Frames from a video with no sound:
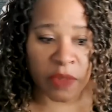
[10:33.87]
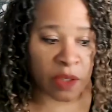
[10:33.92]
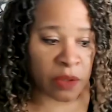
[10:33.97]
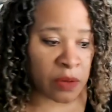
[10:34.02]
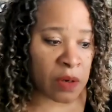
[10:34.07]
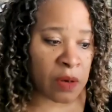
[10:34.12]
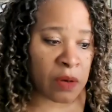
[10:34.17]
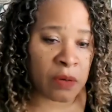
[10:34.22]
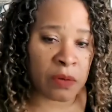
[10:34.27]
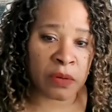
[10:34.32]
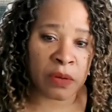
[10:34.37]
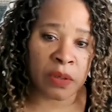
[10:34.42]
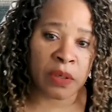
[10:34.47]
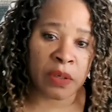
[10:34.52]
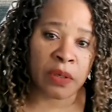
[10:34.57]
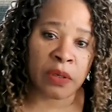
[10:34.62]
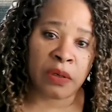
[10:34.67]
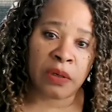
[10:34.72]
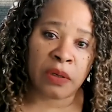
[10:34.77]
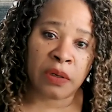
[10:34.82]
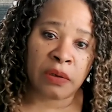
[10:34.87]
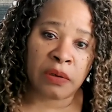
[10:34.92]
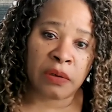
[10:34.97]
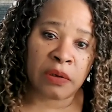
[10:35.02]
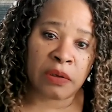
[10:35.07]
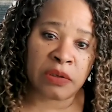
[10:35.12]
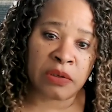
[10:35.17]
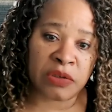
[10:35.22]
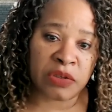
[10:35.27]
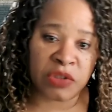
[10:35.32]
You know,
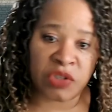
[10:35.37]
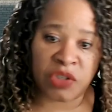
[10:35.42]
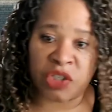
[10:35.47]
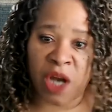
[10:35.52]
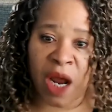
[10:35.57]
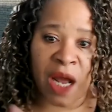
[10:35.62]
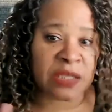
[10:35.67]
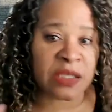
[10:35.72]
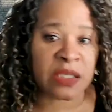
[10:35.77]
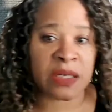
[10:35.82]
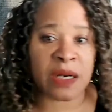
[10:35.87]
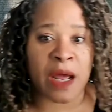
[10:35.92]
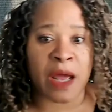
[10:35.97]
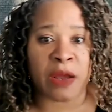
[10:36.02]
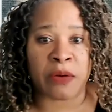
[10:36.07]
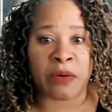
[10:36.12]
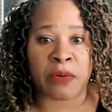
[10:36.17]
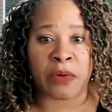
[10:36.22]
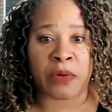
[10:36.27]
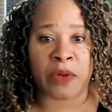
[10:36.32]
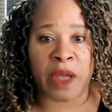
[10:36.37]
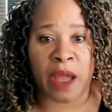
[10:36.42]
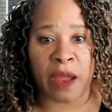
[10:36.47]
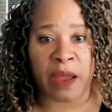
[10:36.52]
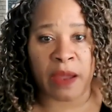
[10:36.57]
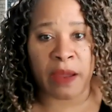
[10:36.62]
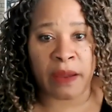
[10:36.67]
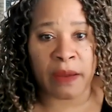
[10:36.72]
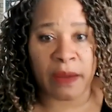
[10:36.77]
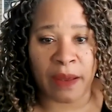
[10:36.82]
Josh and I are
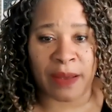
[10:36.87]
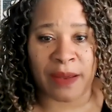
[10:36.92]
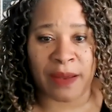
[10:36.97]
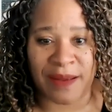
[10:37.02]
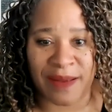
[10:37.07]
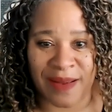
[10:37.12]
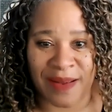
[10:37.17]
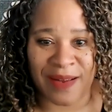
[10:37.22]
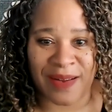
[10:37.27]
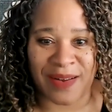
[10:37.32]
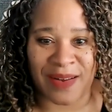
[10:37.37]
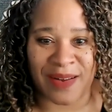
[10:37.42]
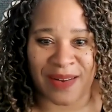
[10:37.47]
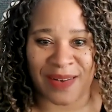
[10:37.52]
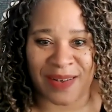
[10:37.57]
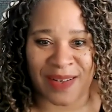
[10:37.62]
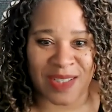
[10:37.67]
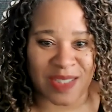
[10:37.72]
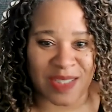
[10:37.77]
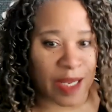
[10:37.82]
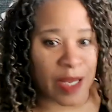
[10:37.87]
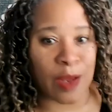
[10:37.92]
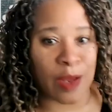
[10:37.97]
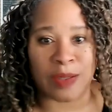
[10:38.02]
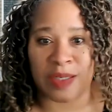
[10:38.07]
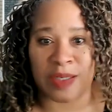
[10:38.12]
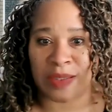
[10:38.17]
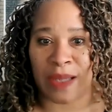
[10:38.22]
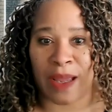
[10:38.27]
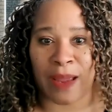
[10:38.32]
okay because they
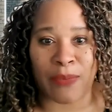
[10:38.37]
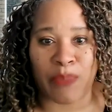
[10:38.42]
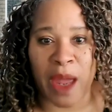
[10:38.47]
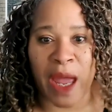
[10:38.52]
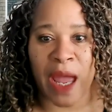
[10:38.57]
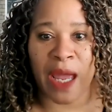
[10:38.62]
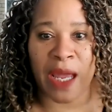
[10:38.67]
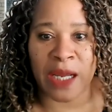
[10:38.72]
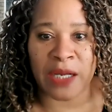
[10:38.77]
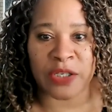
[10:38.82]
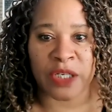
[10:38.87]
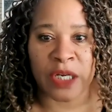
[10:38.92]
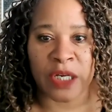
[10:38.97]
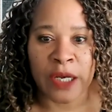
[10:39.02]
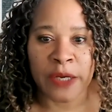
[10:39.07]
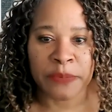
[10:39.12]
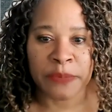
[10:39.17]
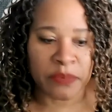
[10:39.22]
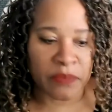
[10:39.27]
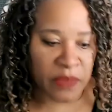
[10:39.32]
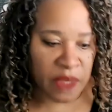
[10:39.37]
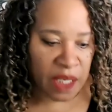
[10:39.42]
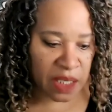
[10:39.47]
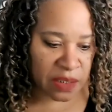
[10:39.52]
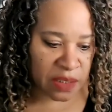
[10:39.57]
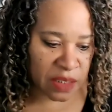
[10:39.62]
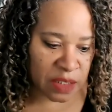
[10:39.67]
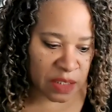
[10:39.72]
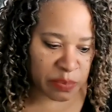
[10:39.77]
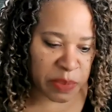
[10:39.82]
on the same page.
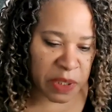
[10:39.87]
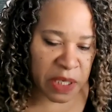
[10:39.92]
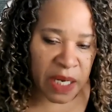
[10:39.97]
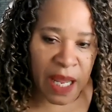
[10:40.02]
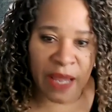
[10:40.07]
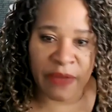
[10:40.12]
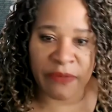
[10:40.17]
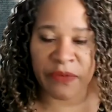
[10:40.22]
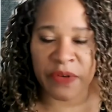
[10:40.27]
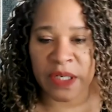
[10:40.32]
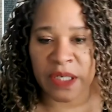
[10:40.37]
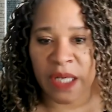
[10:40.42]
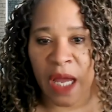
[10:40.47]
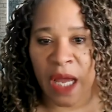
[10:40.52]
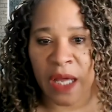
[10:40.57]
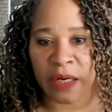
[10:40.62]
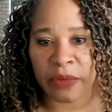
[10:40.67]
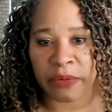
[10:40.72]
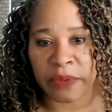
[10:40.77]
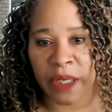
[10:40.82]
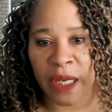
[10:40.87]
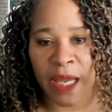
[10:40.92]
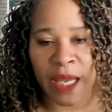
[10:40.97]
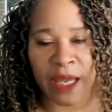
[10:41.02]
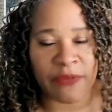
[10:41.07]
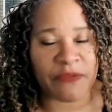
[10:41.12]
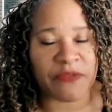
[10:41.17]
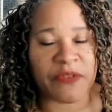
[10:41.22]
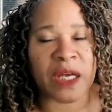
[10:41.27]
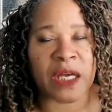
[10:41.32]
He says, but Ava and Donna,
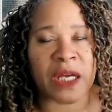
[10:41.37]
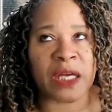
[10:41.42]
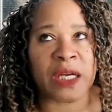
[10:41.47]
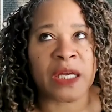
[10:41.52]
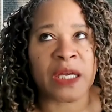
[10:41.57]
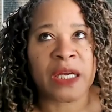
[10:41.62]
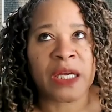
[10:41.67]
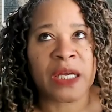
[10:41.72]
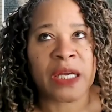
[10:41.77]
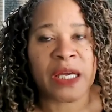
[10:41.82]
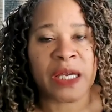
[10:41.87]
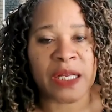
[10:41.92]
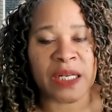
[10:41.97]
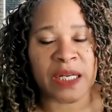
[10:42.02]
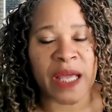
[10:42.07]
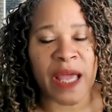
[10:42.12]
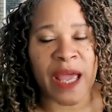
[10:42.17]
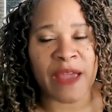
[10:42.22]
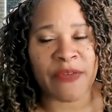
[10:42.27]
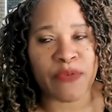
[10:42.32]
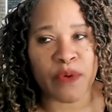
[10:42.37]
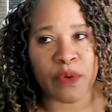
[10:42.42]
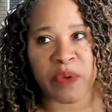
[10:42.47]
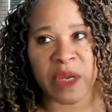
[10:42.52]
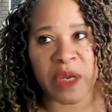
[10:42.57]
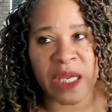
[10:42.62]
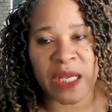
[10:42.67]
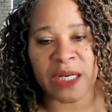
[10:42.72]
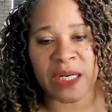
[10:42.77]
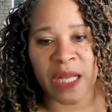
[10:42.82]
Ava,
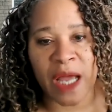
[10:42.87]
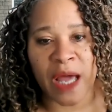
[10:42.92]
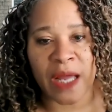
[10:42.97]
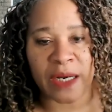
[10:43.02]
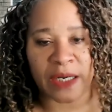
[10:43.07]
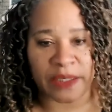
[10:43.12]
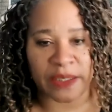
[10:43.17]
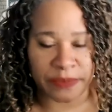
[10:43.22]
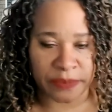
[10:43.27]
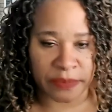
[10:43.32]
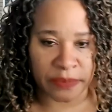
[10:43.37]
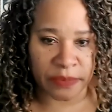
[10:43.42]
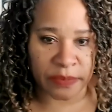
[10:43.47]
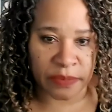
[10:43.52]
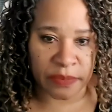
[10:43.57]
Avery and Donna,